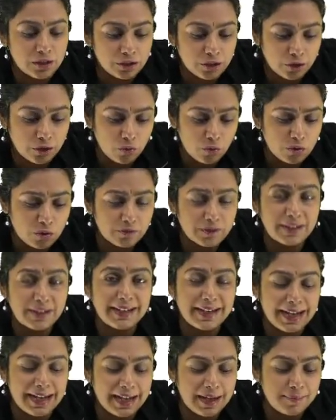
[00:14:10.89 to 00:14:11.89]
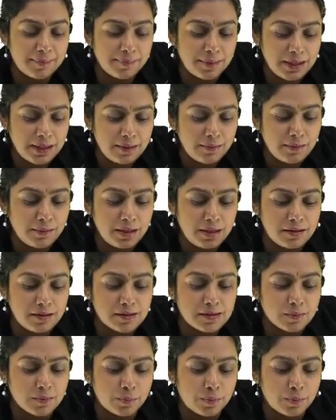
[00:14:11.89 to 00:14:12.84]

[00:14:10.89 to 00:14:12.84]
The root word ambi means